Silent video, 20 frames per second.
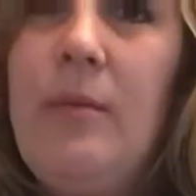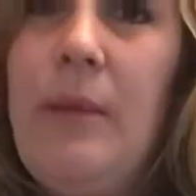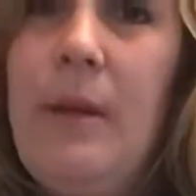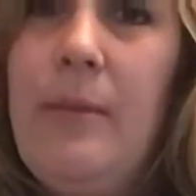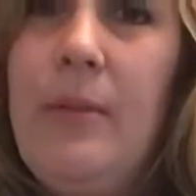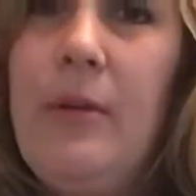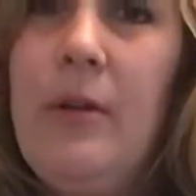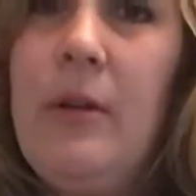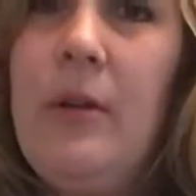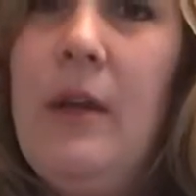
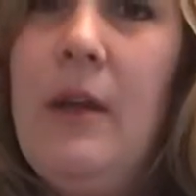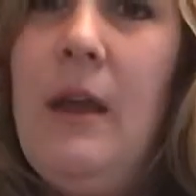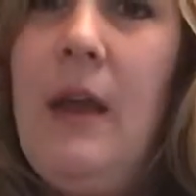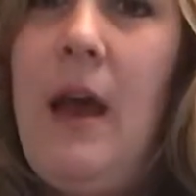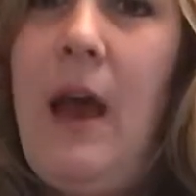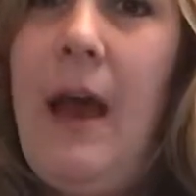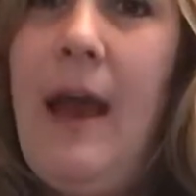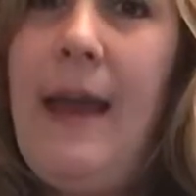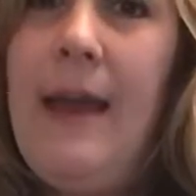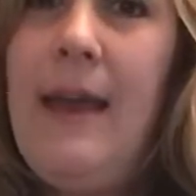Remember,
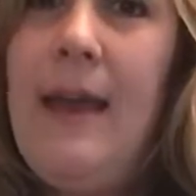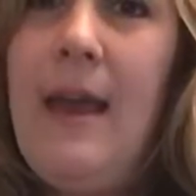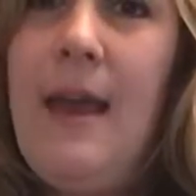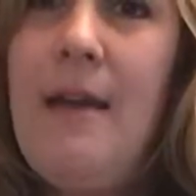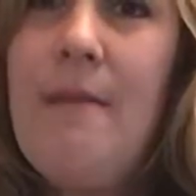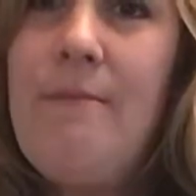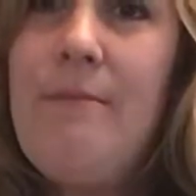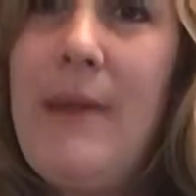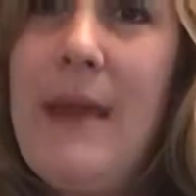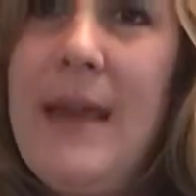I
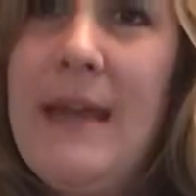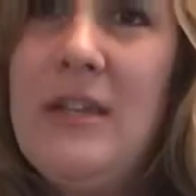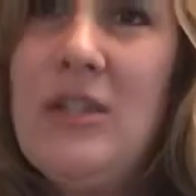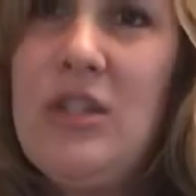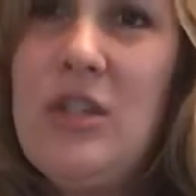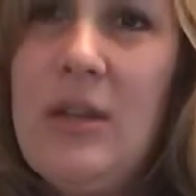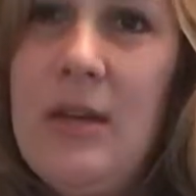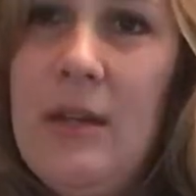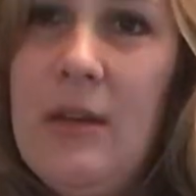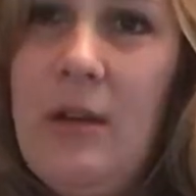am
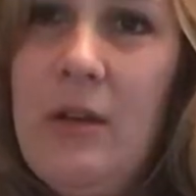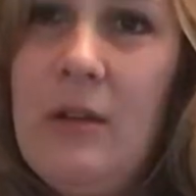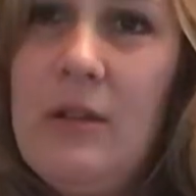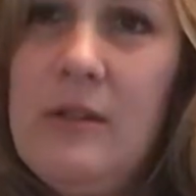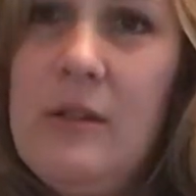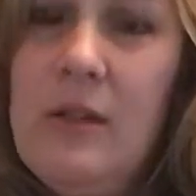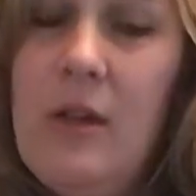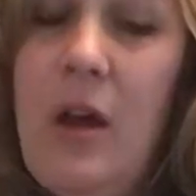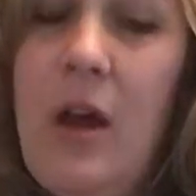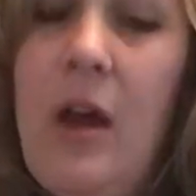patient.
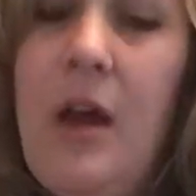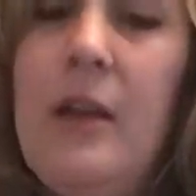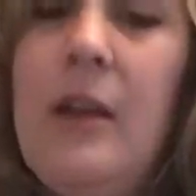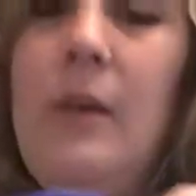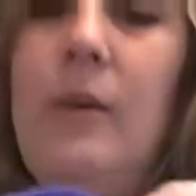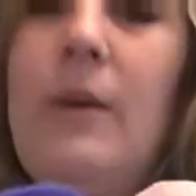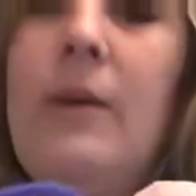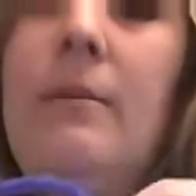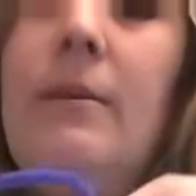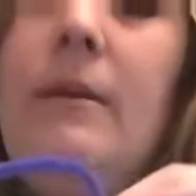Our
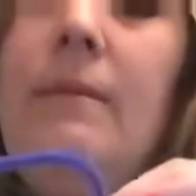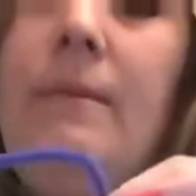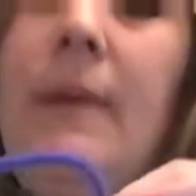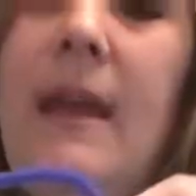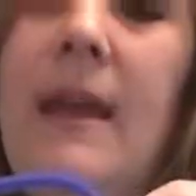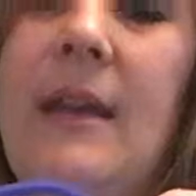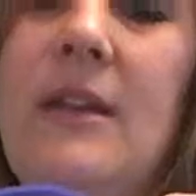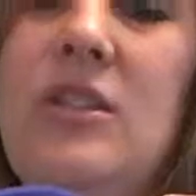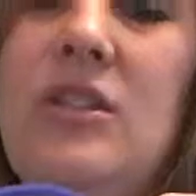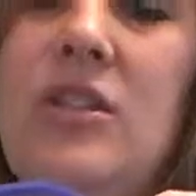song, you want to be
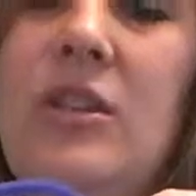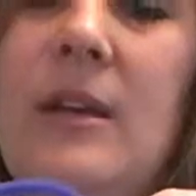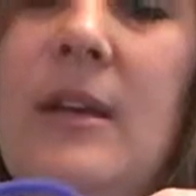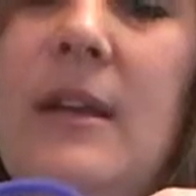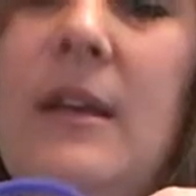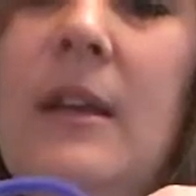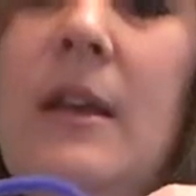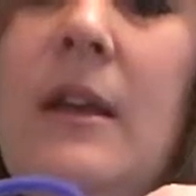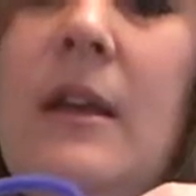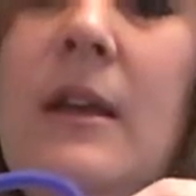
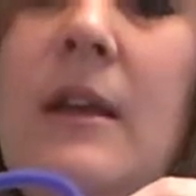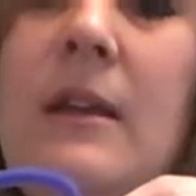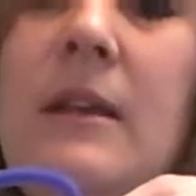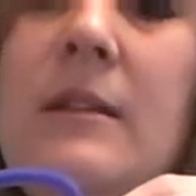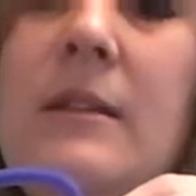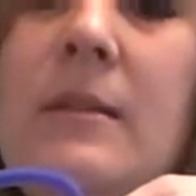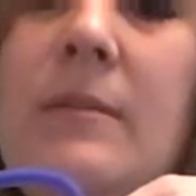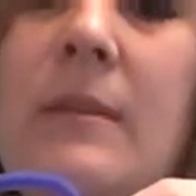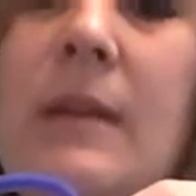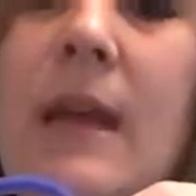patient.
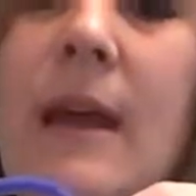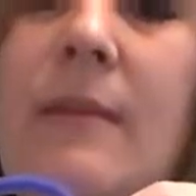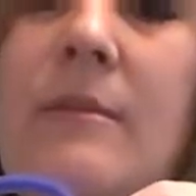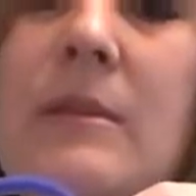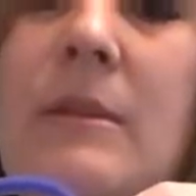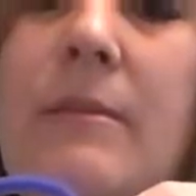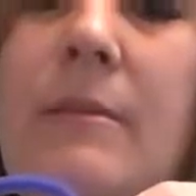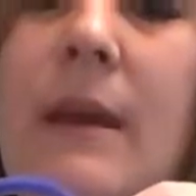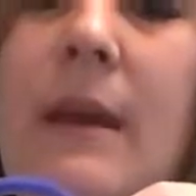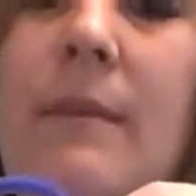
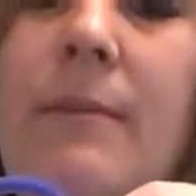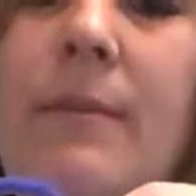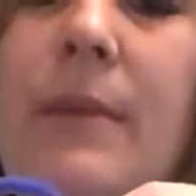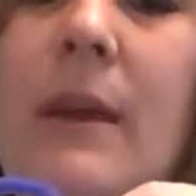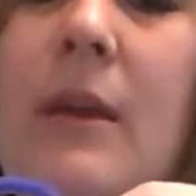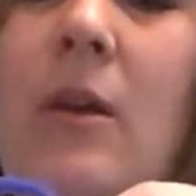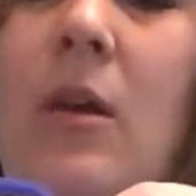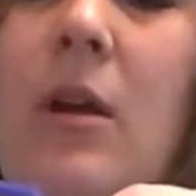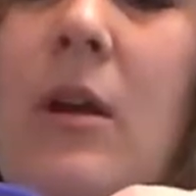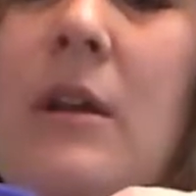Sometimes it might
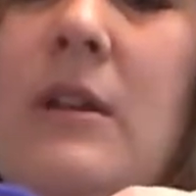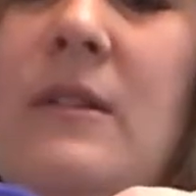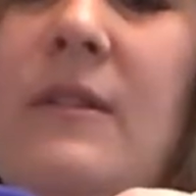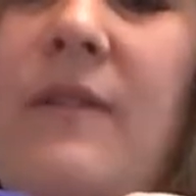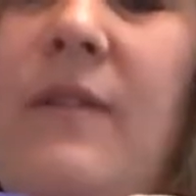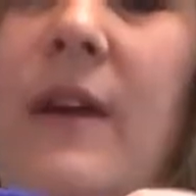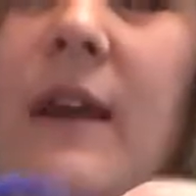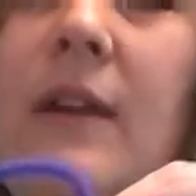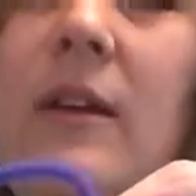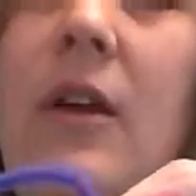be hard
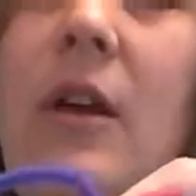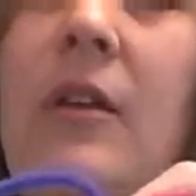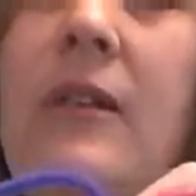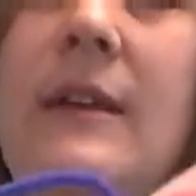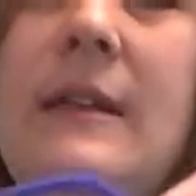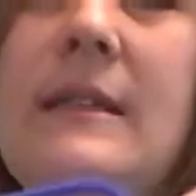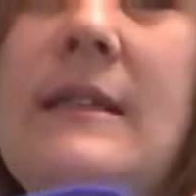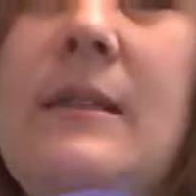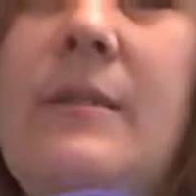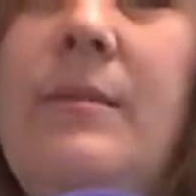to find
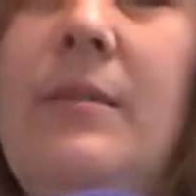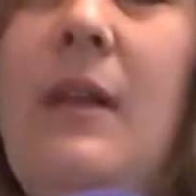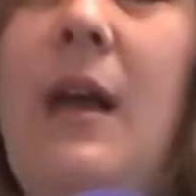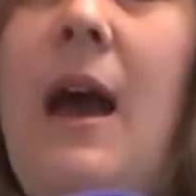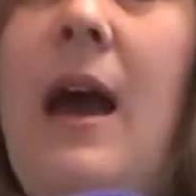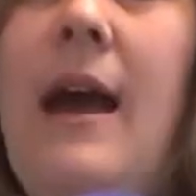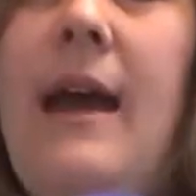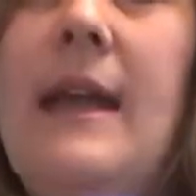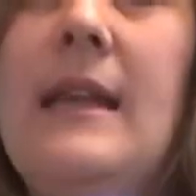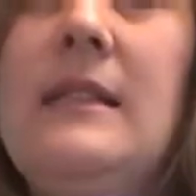all these
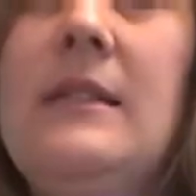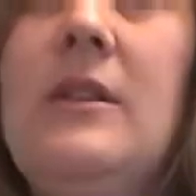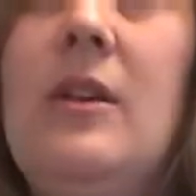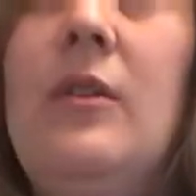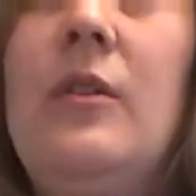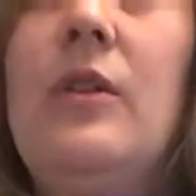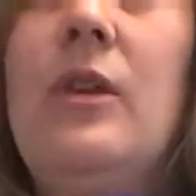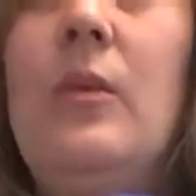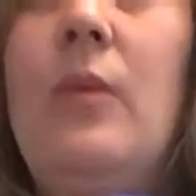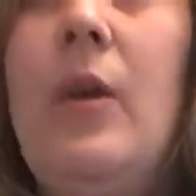supplies,
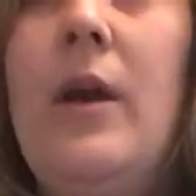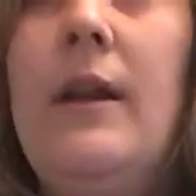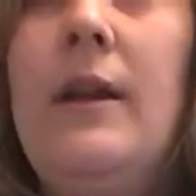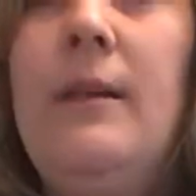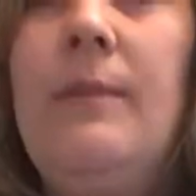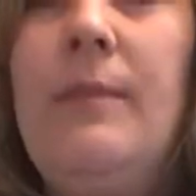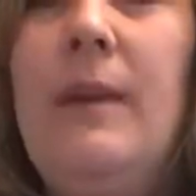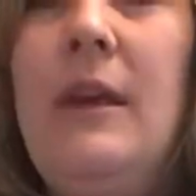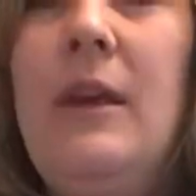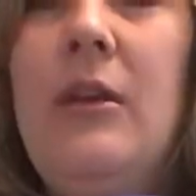so you
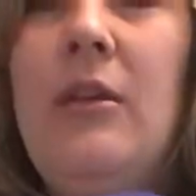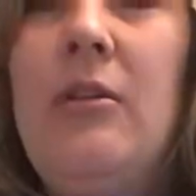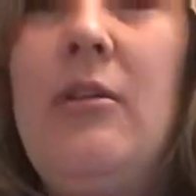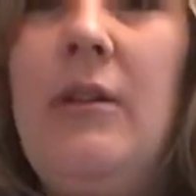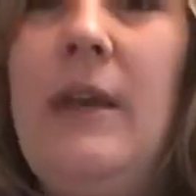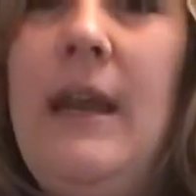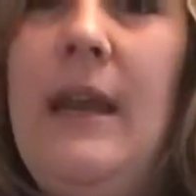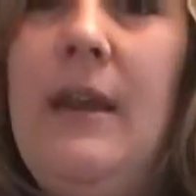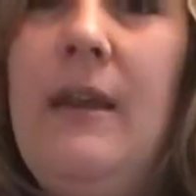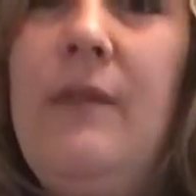want to be
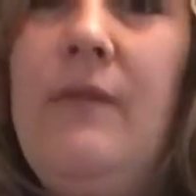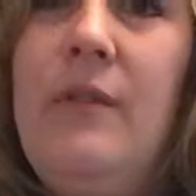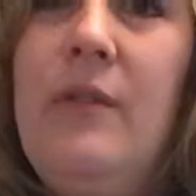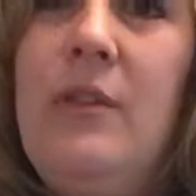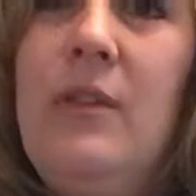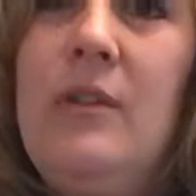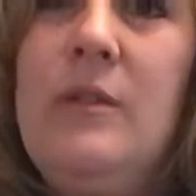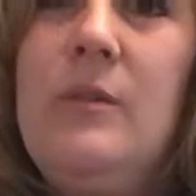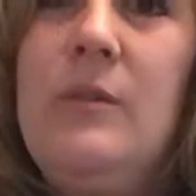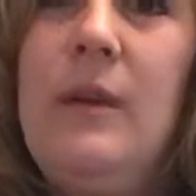creative
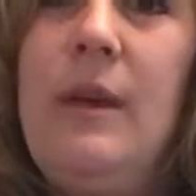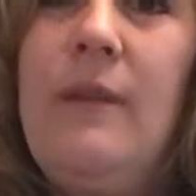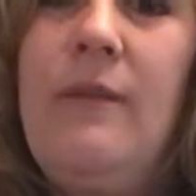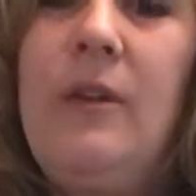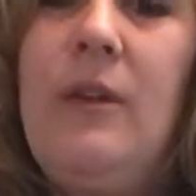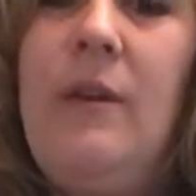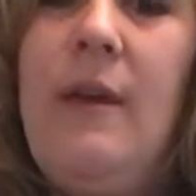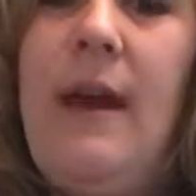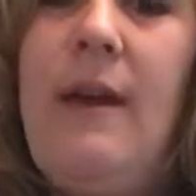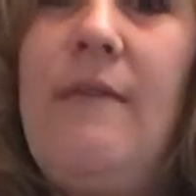and use
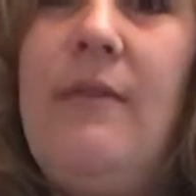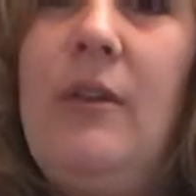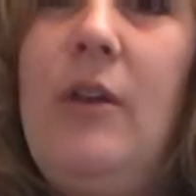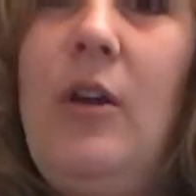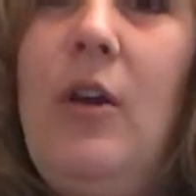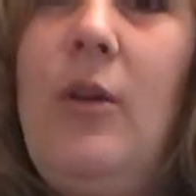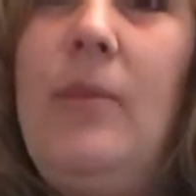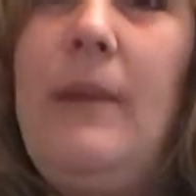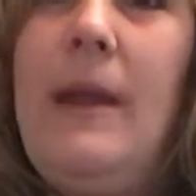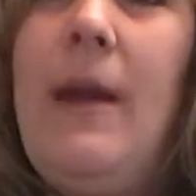whatever you have
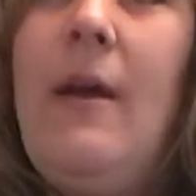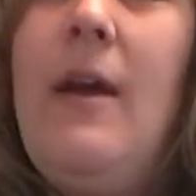at home.